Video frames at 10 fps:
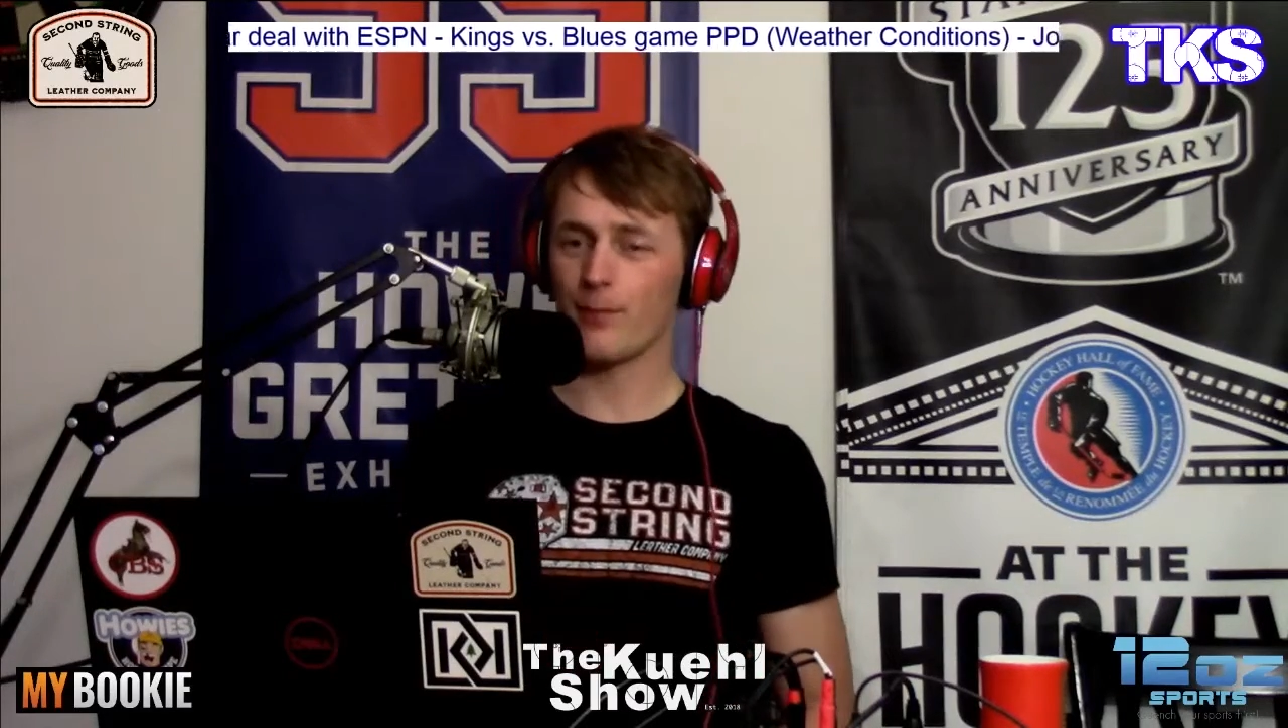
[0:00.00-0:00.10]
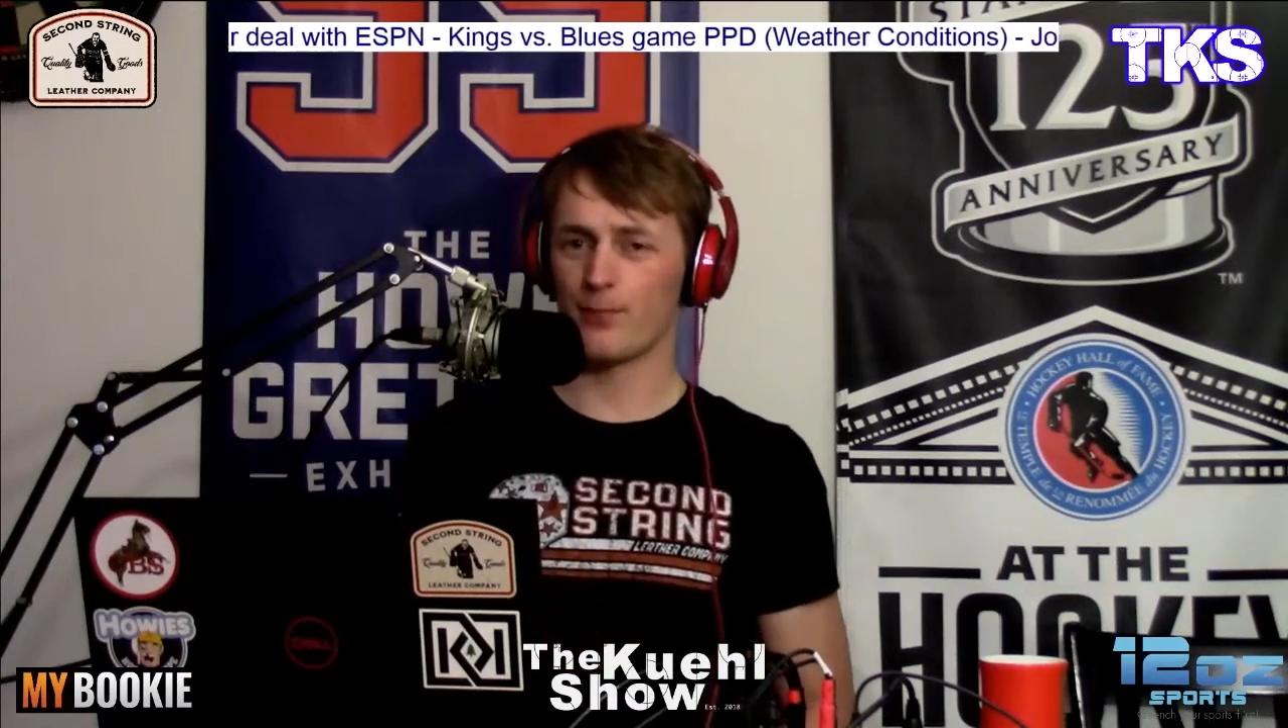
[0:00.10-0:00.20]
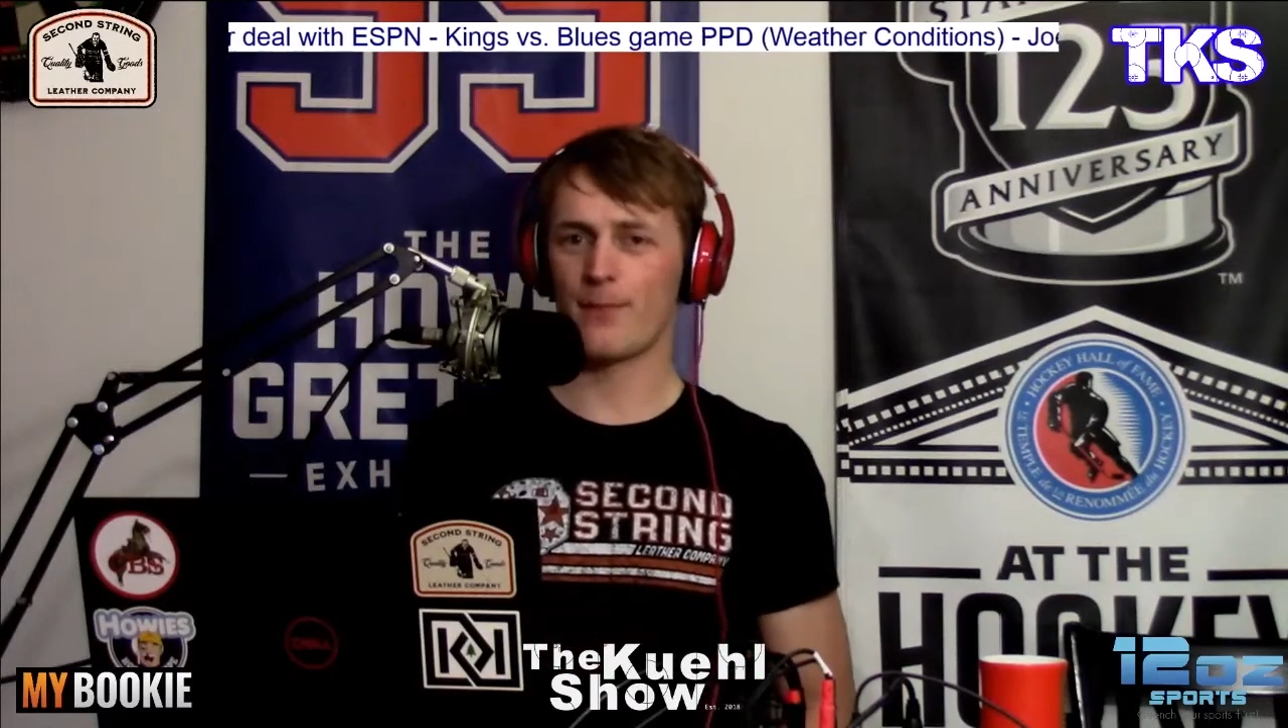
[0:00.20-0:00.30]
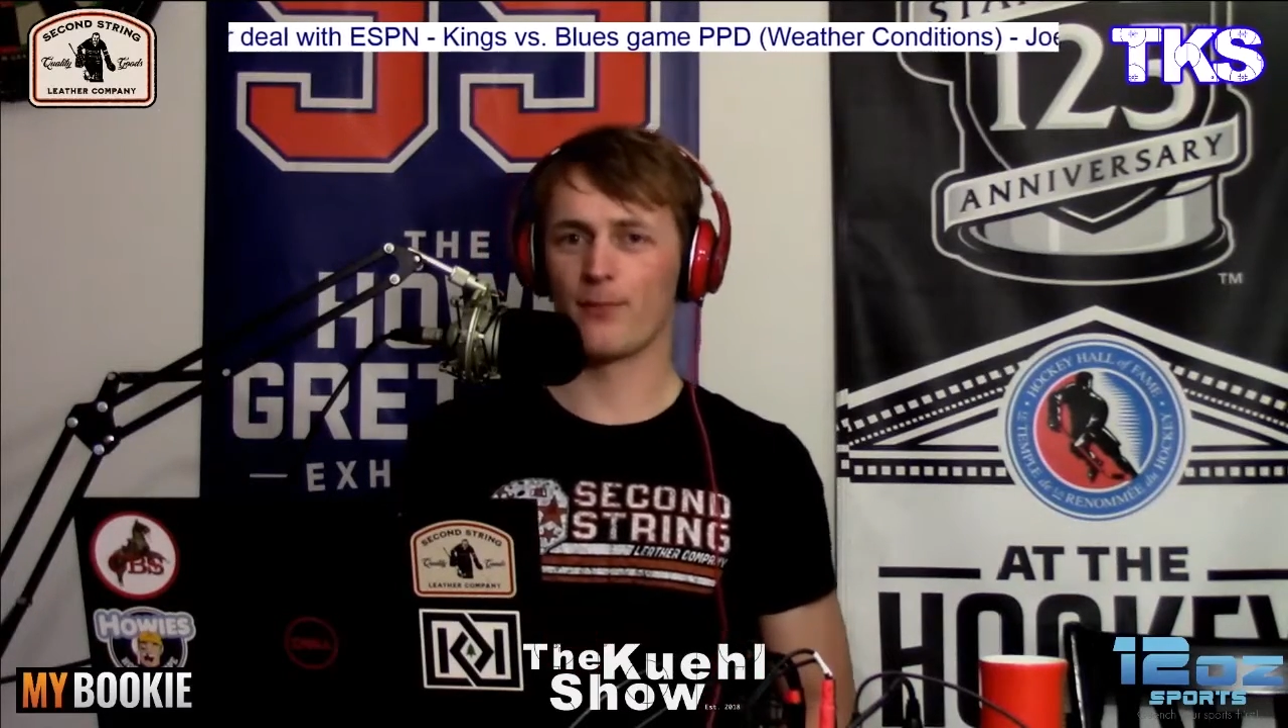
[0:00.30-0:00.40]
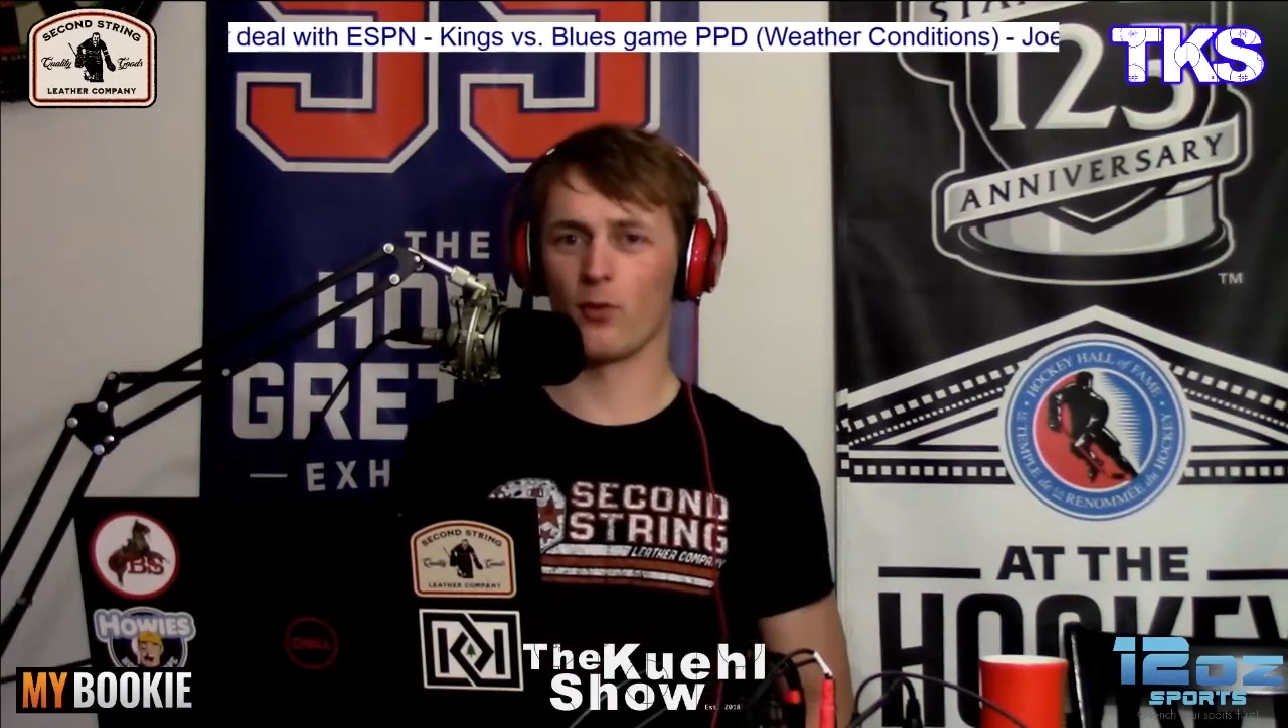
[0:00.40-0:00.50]
of
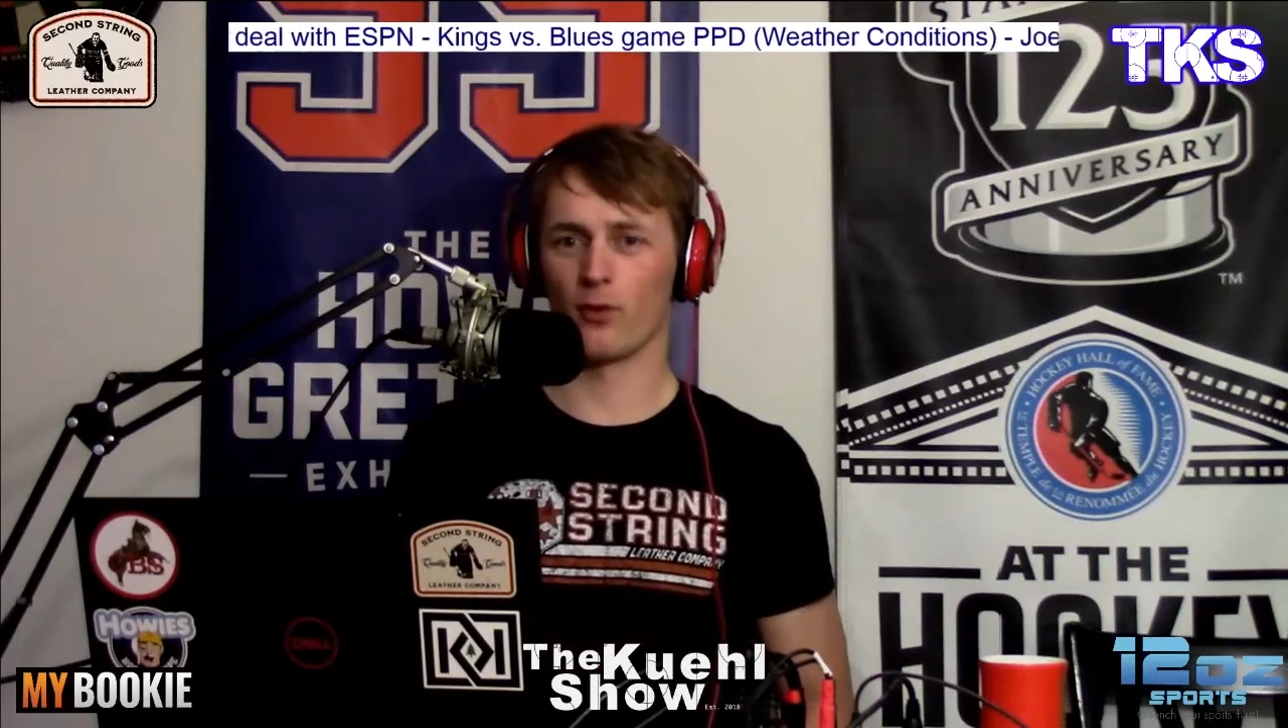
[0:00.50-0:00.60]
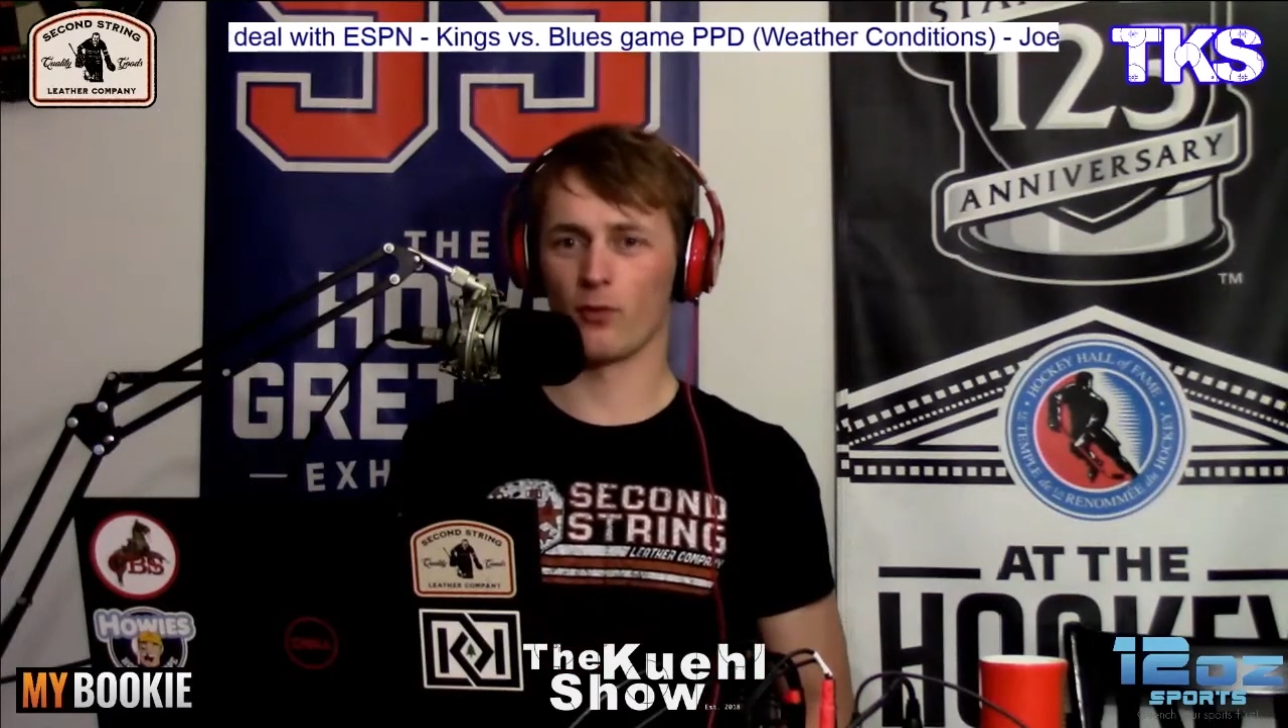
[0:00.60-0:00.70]
people were